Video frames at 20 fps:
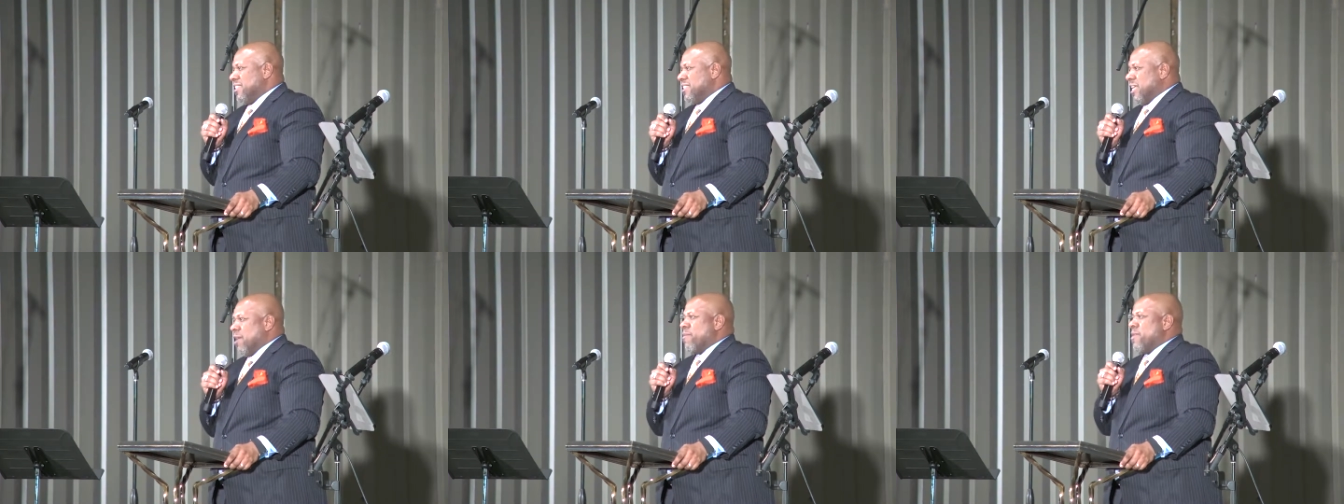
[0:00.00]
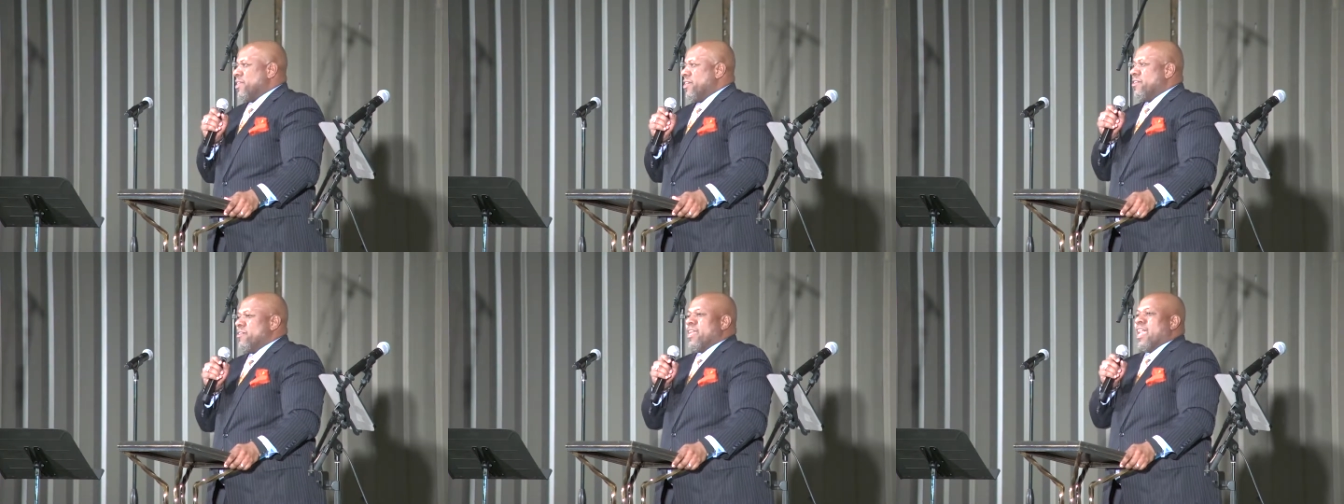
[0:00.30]

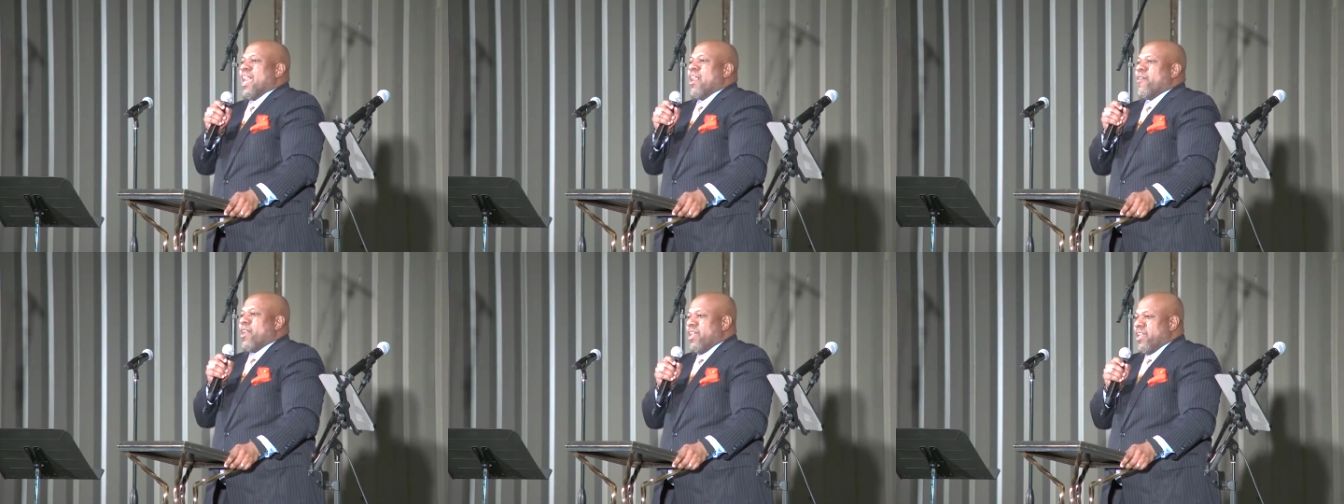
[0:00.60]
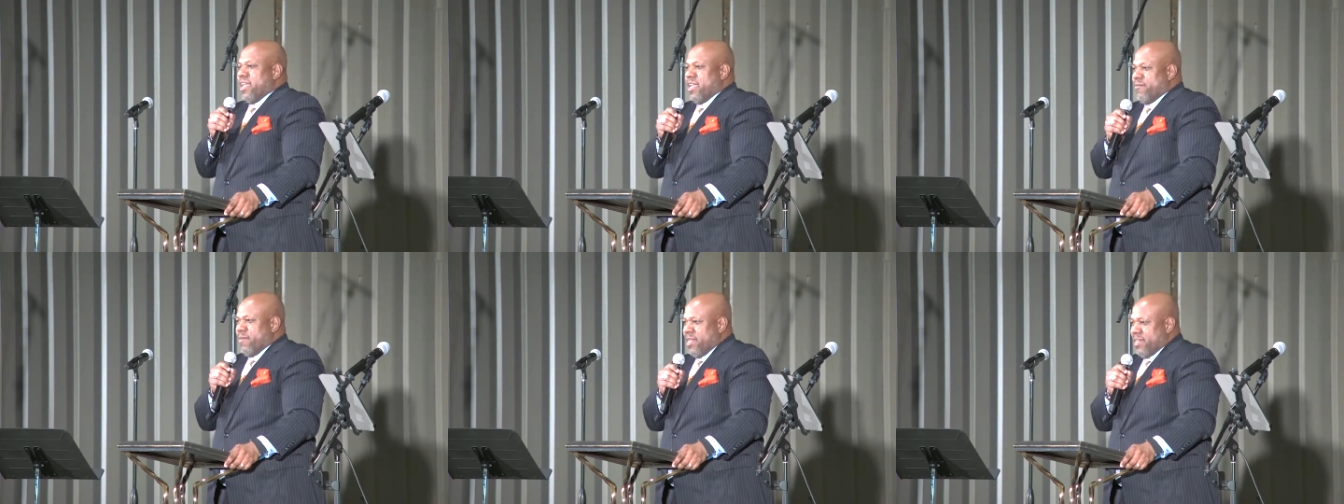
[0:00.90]
Some of you now
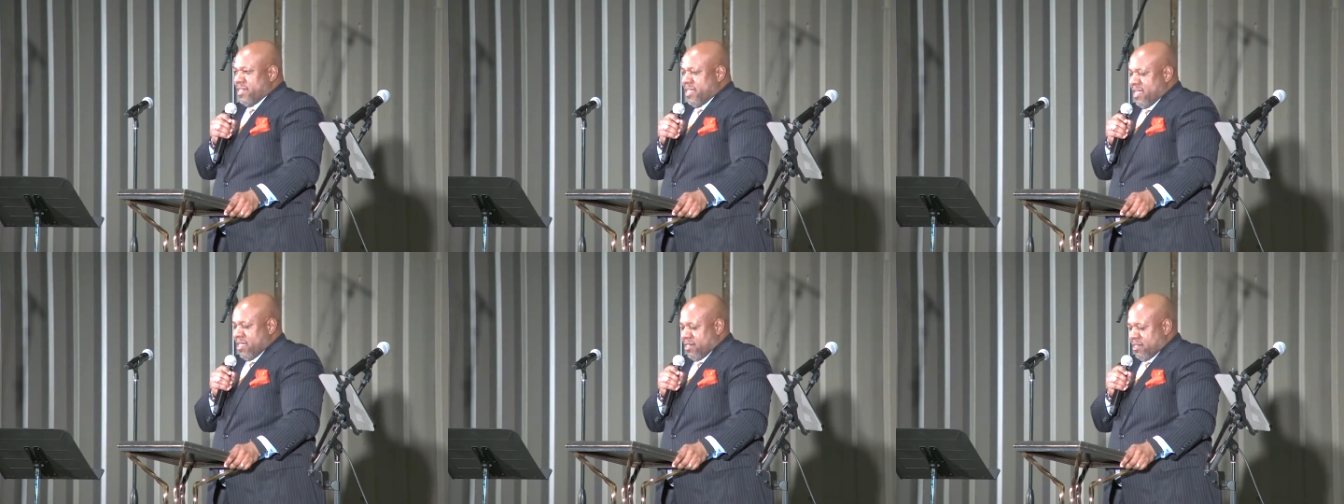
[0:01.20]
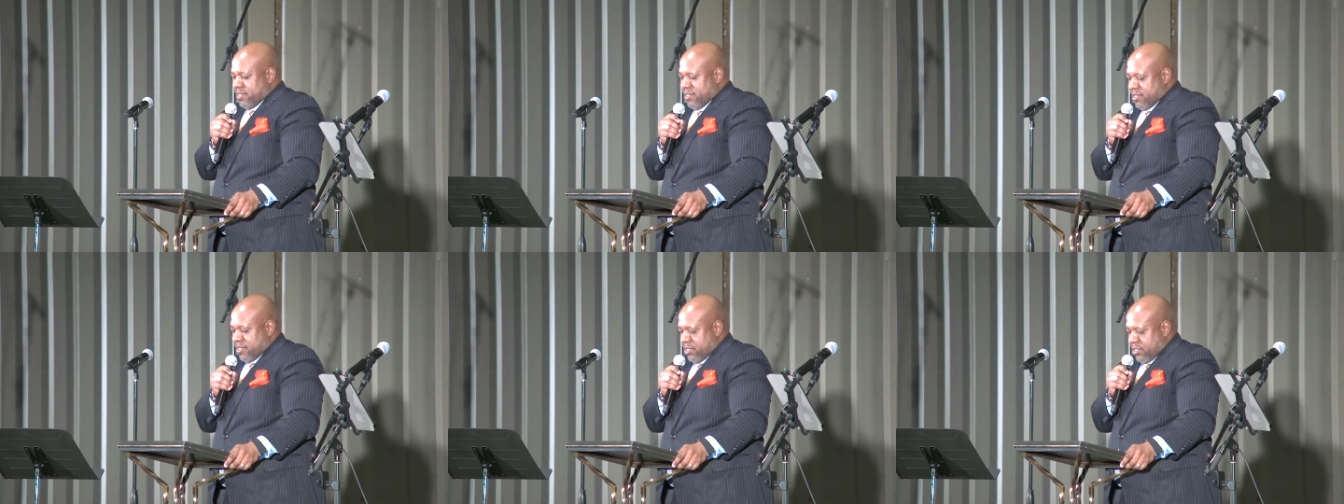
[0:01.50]
I lay me
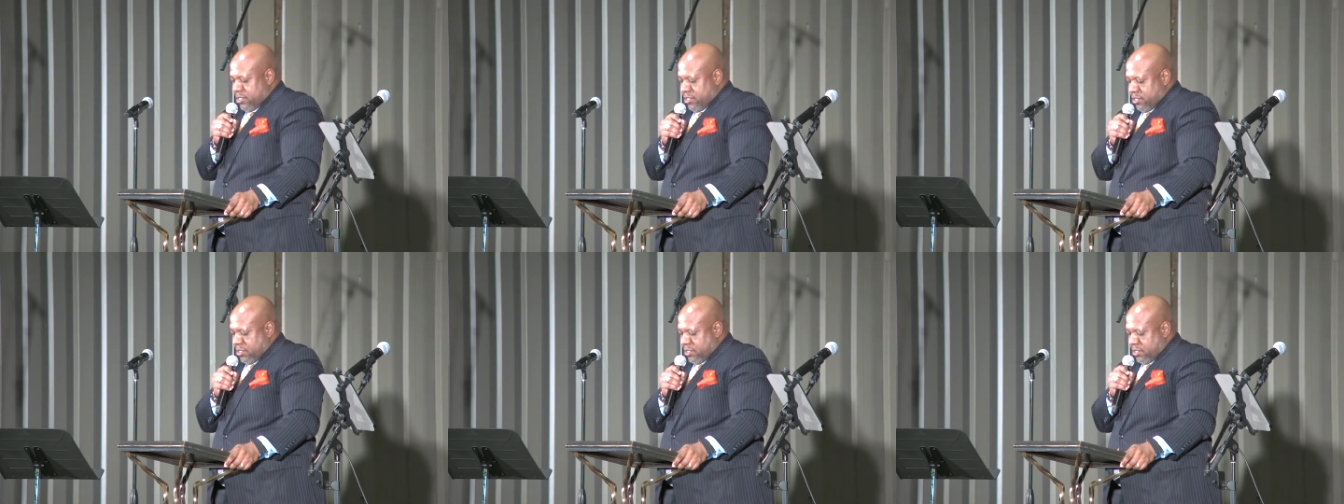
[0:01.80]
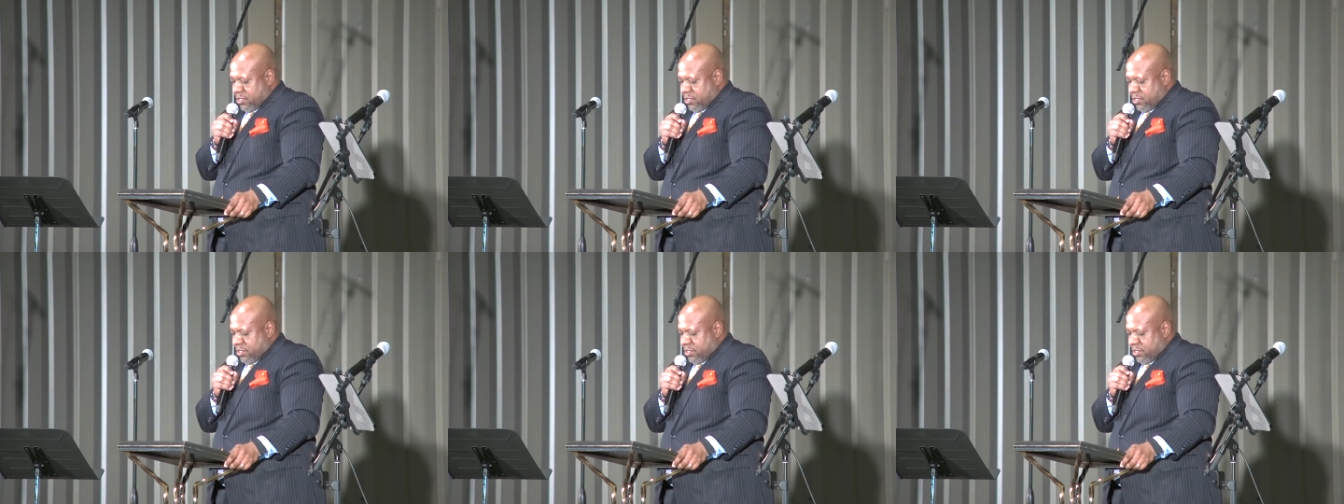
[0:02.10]
down and sleep